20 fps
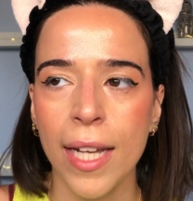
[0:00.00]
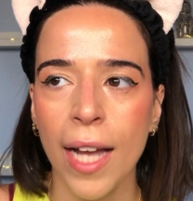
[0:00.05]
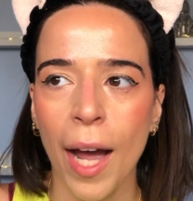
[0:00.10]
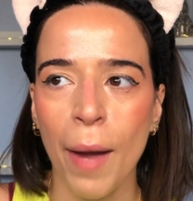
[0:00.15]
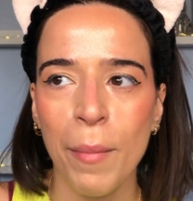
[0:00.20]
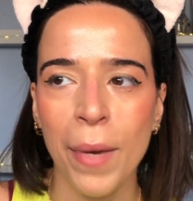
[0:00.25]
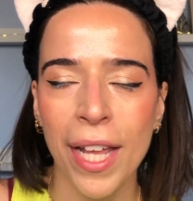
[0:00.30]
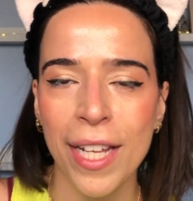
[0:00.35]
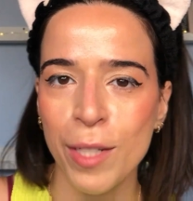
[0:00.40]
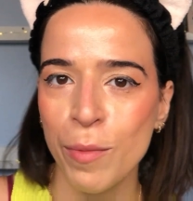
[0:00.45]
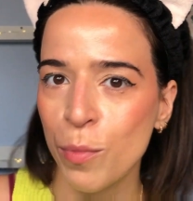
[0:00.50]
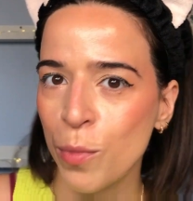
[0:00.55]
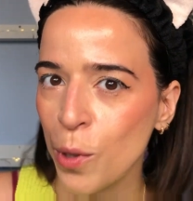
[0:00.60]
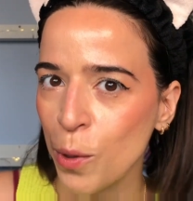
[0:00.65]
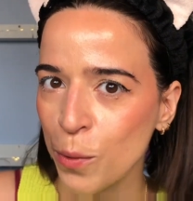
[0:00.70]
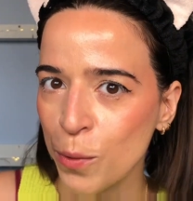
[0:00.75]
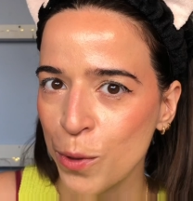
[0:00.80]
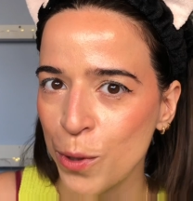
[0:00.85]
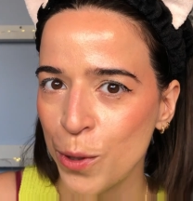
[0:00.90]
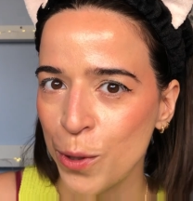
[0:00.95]
I'm less
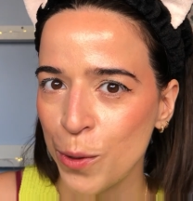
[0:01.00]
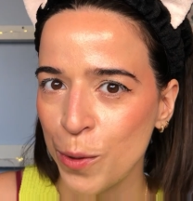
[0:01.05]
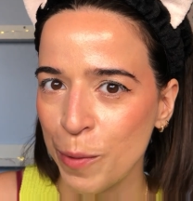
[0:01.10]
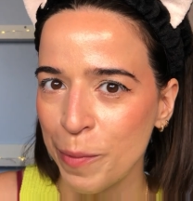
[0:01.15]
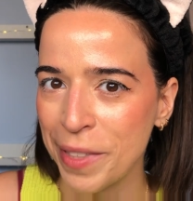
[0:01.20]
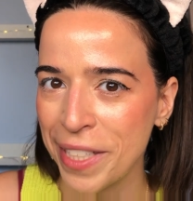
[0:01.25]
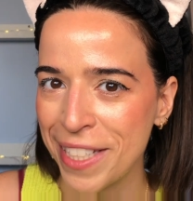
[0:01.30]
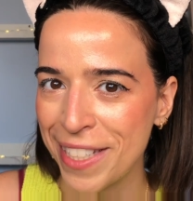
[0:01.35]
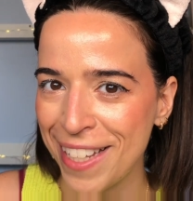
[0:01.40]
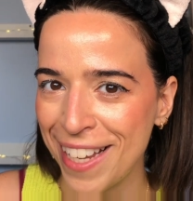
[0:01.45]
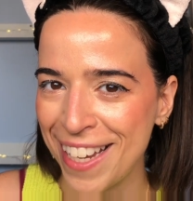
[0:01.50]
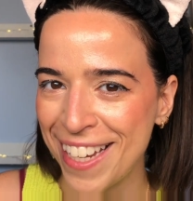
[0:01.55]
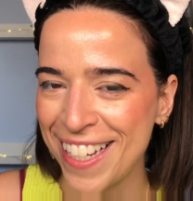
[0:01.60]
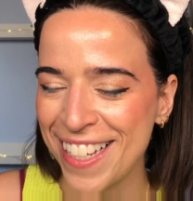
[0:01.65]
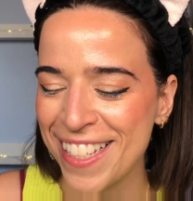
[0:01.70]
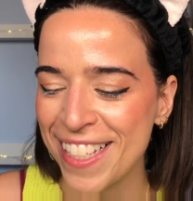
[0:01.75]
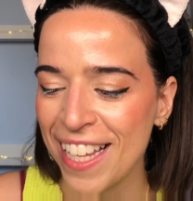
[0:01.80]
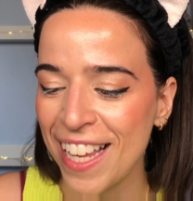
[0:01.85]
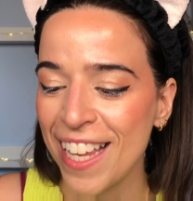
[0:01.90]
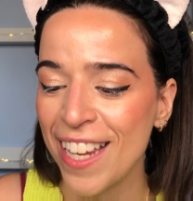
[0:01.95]
prone to doing
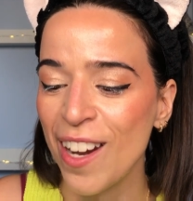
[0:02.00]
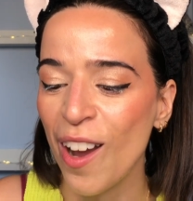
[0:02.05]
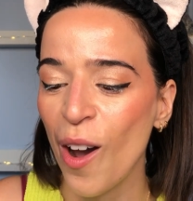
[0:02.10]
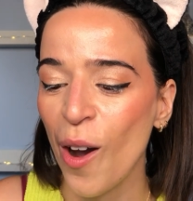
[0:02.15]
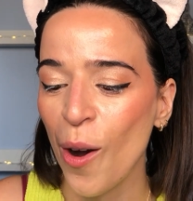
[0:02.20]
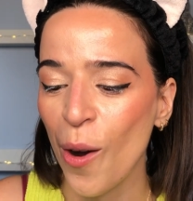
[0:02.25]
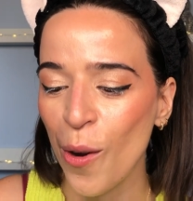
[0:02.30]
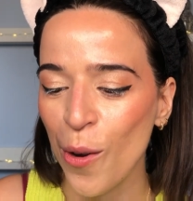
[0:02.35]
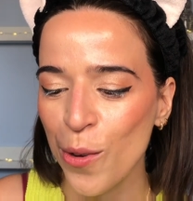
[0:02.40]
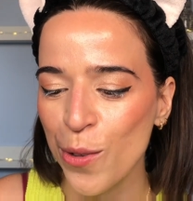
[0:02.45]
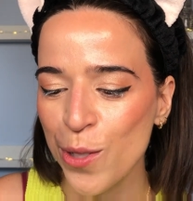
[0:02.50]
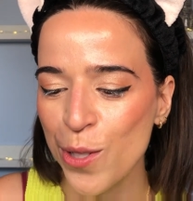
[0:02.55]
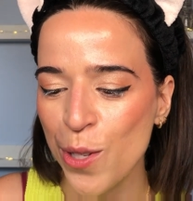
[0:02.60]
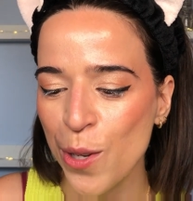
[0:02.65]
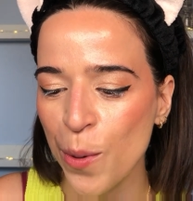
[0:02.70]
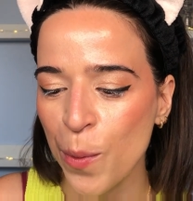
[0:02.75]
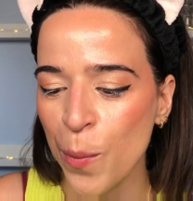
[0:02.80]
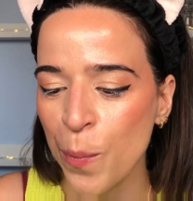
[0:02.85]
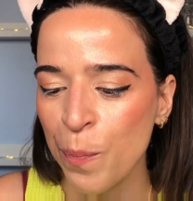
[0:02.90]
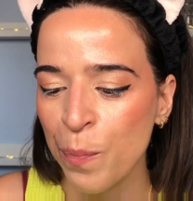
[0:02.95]
mistakes, and
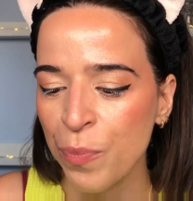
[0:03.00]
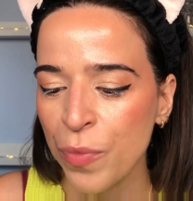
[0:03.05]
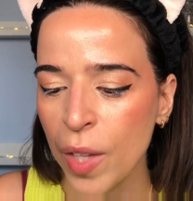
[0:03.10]
also